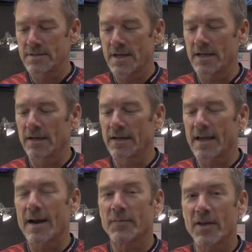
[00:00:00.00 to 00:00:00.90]
Take a
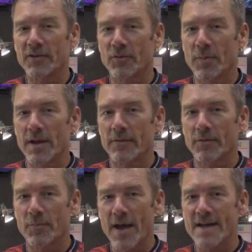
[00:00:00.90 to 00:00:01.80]
look at them. Thanks for
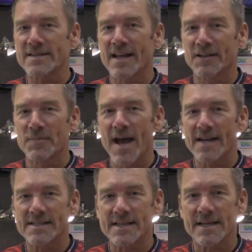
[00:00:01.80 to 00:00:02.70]
being Bass Angler
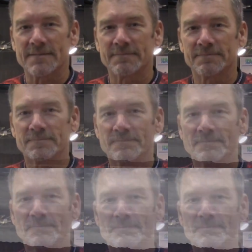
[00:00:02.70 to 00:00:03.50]
Magazine.